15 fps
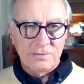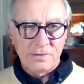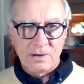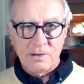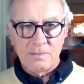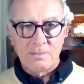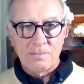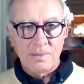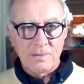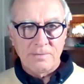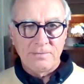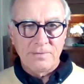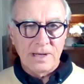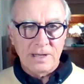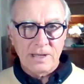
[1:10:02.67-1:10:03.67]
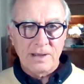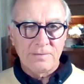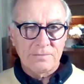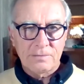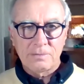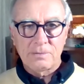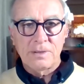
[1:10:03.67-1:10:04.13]
from feeling
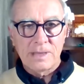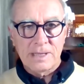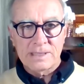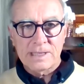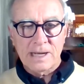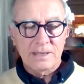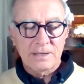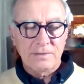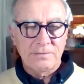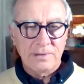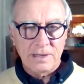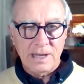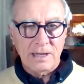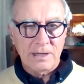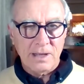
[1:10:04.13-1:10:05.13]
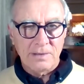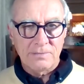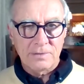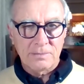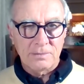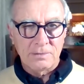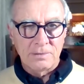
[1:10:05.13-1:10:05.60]
comfortable and then starting to feel
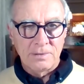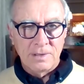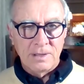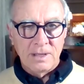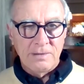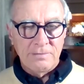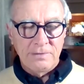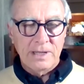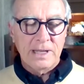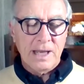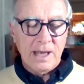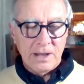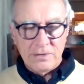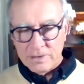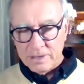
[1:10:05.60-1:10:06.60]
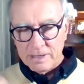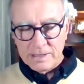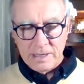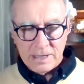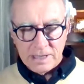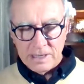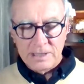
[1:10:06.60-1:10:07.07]
uncomfortable, feeling hungry,
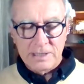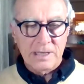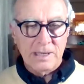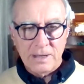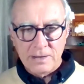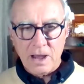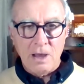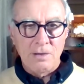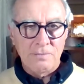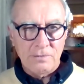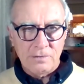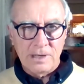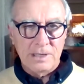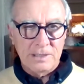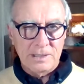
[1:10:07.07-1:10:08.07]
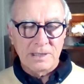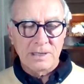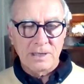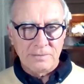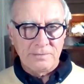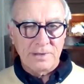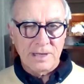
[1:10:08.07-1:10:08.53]
then eating, and then overeating
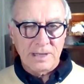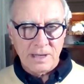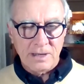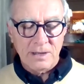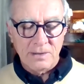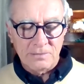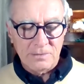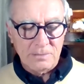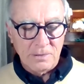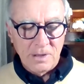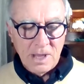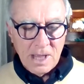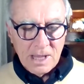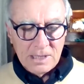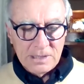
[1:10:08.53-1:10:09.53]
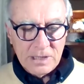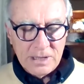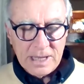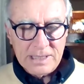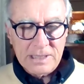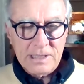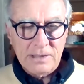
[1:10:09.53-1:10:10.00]
and feeling uncomfortable. So
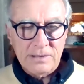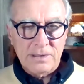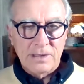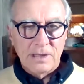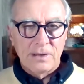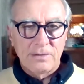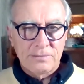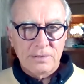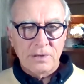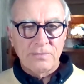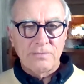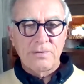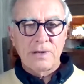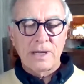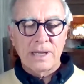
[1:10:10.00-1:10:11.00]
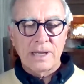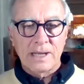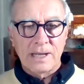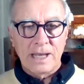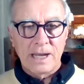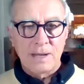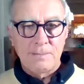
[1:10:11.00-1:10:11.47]
that's the sort of very
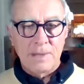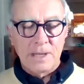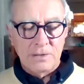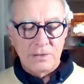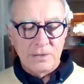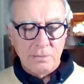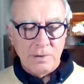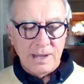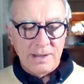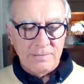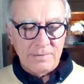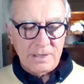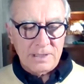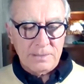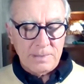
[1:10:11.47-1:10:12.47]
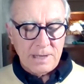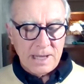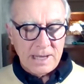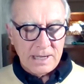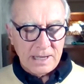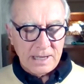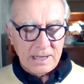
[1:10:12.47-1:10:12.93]
elementary way of
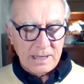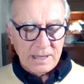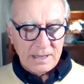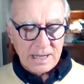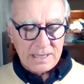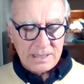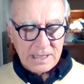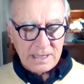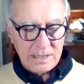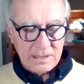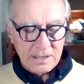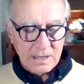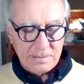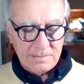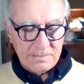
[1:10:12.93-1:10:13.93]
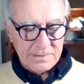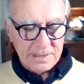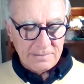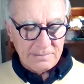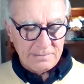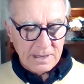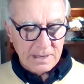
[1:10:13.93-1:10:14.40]
explaining that second type of
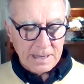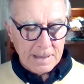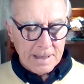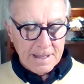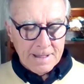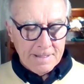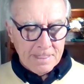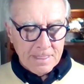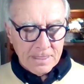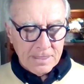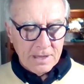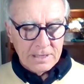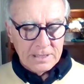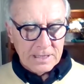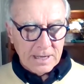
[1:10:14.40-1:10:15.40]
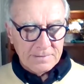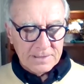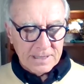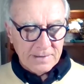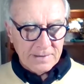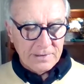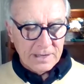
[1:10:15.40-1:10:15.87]
suffering. Third type of
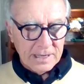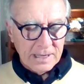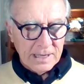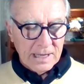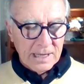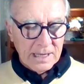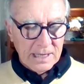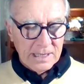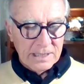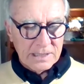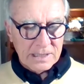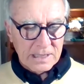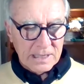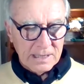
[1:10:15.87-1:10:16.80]
suffering is